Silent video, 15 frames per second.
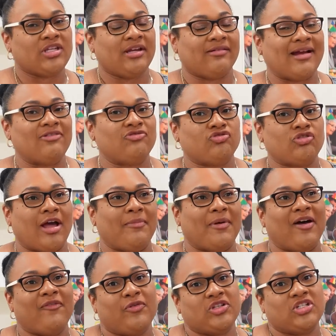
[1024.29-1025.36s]
around
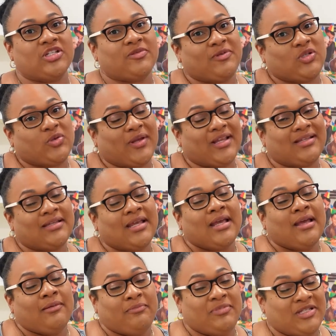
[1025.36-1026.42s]
drop-off, which is between,
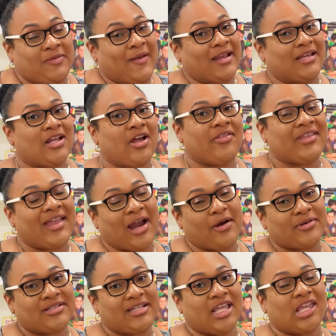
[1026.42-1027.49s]
depending on the
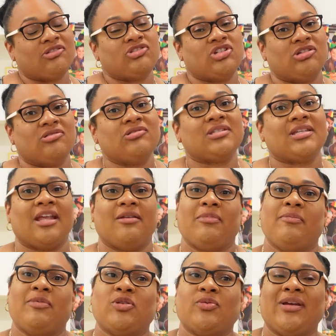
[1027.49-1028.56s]
hours that you choose, can be
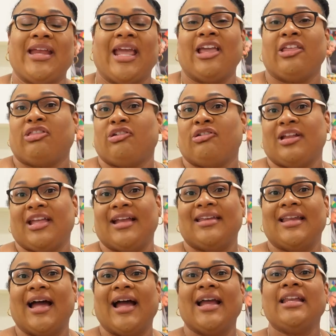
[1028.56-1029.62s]
between 8:30 and
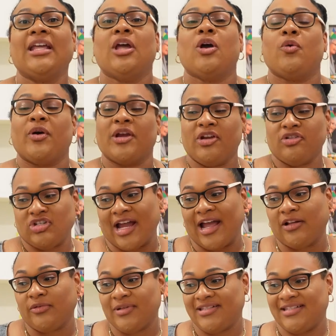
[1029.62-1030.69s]
9, where your
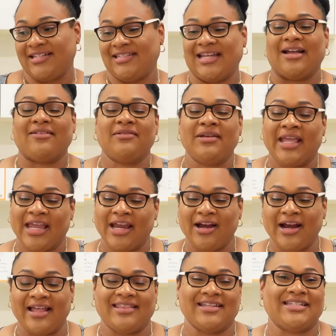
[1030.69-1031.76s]
child will sit down here
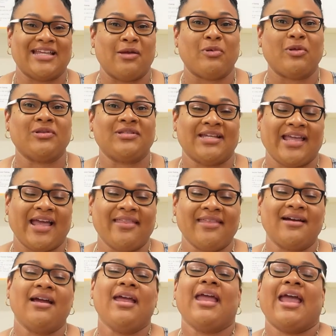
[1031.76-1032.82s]
at the table
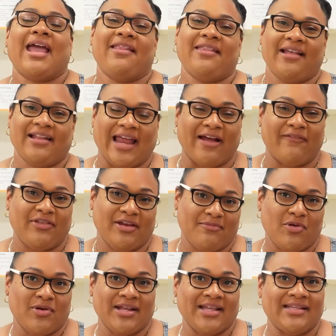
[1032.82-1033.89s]
together and they'll have their
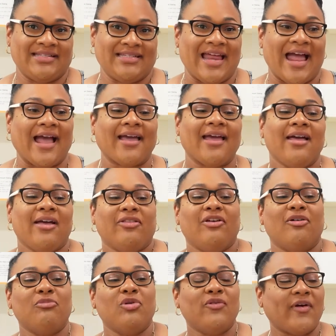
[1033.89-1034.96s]
morning snack. They'll
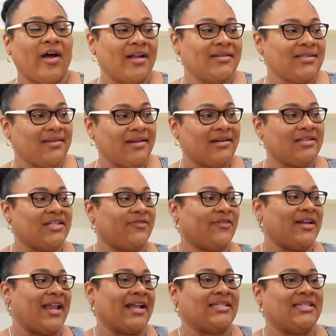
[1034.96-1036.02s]
move on to their different
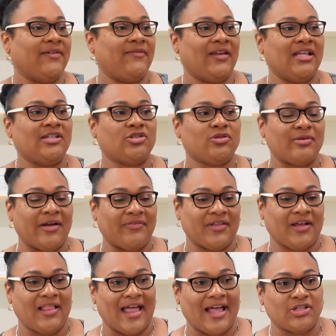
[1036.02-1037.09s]
activities throughout the
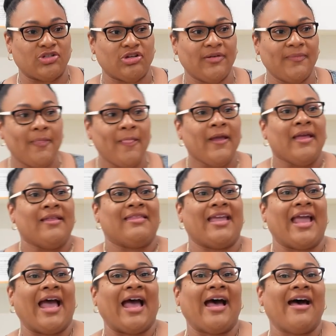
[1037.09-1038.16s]
classroom. They
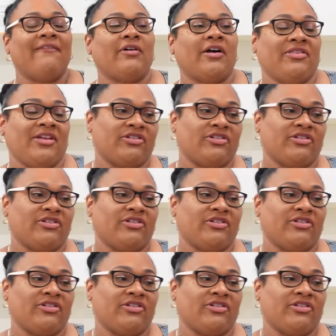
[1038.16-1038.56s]
have their